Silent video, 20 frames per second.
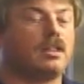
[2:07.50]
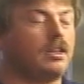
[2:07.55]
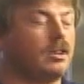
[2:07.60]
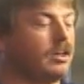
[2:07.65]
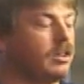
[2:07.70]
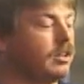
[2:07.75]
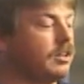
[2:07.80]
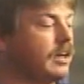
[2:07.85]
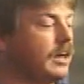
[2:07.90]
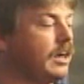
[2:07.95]

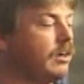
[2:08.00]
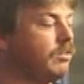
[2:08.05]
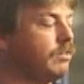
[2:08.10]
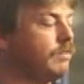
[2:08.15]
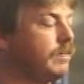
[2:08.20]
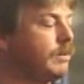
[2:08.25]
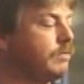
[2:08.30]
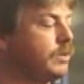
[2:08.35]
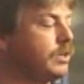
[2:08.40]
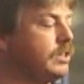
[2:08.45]
The other thing to
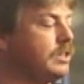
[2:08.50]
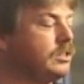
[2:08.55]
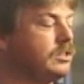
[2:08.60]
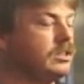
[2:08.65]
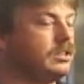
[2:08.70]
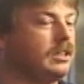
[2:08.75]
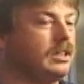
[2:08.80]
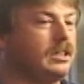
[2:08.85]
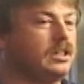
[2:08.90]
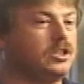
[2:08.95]
remember
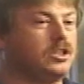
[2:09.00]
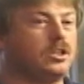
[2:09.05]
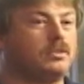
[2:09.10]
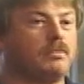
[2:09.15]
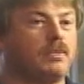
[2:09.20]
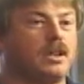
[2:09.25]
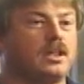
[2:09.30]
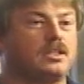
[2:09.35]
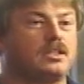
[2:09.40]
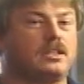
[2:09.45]
is
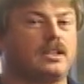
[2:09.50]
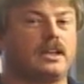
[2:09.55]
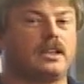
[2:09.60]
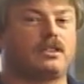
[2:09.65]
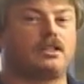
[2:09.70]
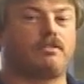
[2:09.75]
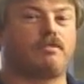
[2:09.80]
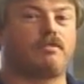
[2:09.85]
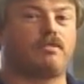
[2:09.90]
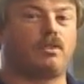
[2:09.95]
you must
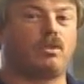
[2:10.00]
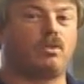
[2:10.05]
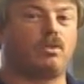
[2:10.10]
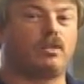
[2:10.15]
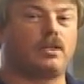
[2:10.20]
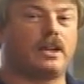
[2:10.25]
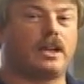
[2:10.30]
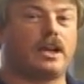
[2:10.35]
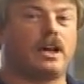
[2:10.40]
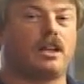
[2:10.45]
take the
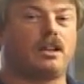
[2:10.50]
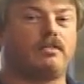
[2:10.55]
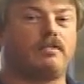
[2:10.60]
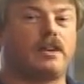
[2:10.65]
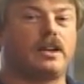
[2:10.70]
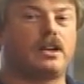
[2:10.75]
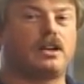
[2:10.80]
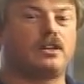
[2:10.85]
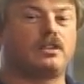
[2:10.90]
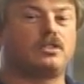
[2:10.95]

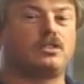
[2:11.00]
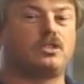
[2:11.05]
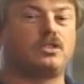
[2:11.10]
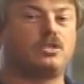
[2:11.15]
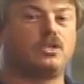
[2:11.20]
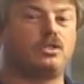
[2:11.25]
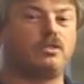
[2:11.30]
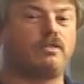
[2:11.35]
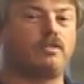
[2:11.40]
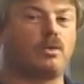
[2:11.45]
elevator to
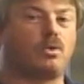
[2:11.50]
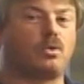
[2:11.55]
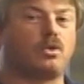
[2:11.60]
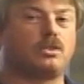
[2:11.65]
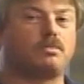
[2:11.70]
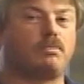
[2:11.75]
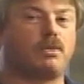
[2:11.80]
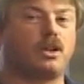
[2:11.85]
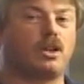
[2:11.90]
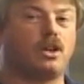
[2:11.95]
2
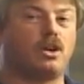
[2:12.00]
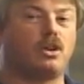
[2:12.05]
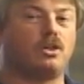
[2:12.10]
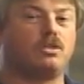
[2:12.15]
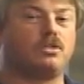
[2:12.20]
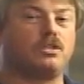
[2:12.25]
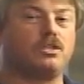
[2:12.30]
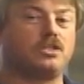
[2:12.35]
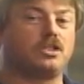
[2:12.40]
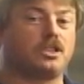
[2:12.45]
floors
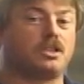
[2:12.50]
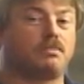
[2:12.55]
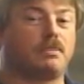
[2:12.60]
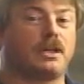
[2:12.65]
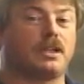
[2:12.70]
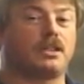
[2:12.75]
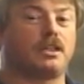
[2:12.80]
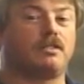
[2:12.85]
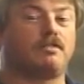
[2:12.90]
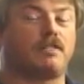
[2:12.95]
below the
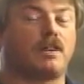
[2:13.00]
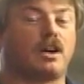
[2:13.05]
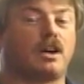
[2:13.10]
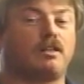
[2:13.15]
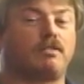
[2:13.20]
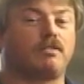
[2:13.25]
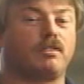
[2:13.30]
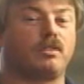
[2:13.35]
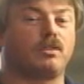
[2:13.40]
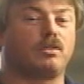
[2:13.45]
suspected
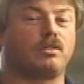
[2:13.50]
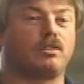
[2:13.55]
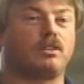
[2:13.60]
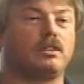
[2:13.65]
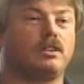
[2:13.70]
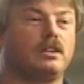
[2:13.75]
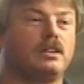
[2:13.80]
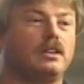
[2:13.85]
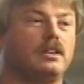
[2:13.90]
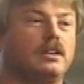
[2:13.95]
fire floor.
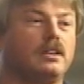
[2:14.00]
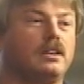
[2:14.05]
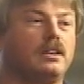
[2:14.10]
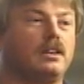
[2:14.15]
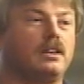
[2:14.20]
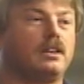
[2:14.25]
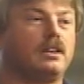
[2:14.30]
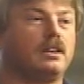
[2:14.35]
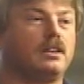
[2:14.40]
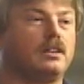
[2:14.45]

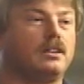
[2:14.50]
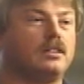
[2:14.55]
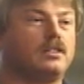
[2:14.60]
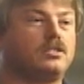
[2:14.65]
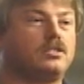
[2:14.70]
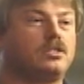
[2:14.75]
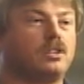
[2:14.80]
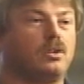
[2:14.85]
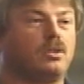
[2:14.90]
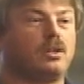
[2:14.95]

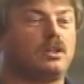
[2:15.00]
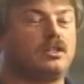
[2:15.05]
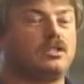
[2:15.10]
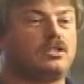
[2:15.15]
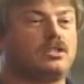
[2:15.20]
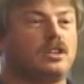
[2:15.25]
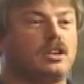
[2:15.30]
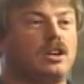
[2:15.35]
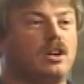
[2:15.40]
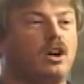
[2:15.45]
So in the
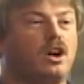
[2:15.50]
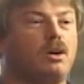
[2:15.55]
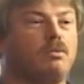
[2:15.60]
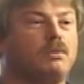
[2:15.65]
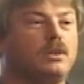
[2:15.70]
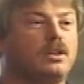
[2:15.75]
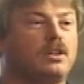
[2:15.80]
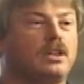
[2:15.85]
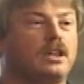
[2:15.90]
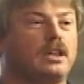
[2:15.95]
City
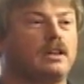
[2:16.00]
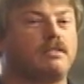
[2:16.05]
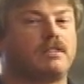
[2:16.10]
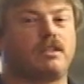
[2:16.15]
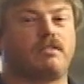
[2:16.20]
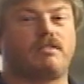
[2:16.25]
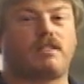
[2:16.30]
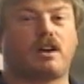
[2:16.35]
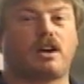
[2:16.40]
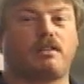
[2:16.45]
Hall building, if
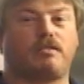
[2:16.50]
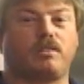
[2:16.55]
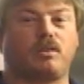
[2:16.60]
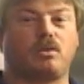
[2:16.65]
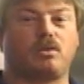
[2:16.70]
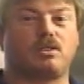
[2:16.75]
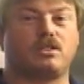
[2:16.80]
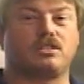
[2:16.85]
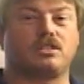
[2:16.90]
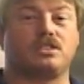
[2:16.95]
the fire
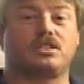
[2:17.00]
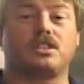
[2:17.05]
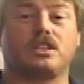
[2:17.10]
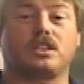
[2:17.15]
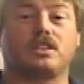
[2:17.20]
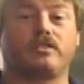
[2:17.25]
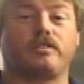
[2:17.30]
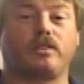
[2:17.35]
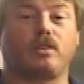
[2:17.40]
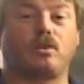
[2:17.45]
floor is the
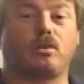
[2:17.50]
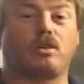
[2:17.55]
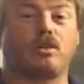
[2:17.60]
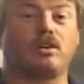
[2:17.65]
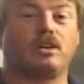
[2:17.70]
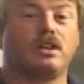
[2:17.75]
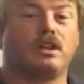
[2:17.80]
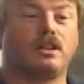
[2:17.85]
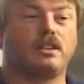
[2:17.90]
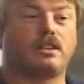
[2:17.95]
6th
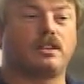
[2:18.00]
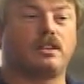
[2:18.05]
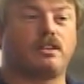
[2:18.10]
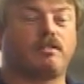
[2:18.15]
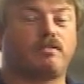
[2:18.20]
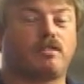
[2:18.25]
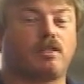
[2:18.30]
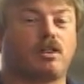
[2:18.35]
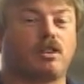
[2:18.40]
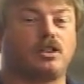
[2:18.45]
floor, then
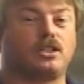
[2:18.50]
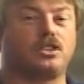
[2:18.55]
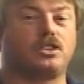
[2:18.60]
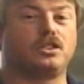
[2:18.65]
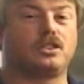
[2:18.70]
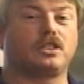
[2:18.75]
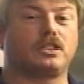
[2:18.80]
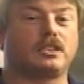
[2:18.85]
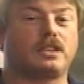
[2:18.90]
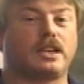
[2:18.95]
the farthest
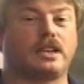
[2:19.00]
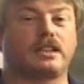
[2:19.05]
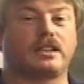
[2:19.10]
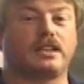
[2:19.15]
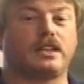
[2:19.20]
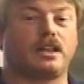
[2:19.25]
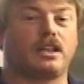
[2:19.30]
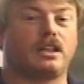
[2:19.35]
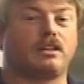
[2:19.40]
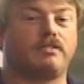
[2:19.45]
you could take
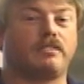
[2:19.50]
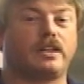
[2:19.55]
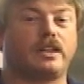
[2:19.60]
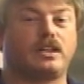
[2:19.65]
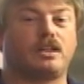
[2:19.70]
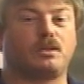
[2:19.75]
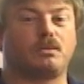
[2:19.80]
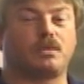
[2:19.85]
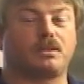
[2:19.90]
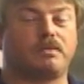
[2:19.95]
the
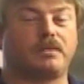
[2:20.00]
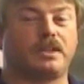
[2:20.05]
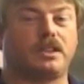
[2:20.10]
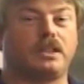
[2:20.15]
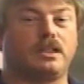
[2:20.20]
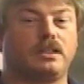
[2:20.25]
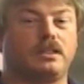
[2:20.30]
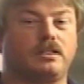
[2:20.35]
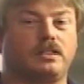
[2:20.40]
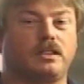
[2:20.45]
elevator would
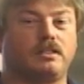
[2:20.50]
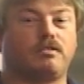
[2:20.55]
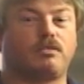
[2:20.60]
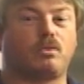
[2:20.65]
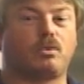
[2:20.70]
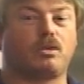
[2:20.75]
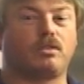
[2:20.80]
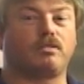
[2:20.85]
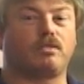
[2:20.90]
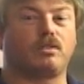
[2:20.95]
be the
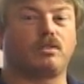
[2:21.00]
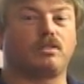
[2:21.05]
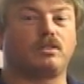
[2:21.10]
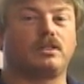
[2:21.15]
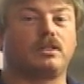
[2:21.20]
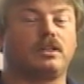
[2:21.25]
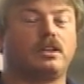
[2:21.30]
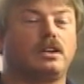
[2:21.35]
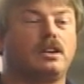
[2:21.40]
4th floor.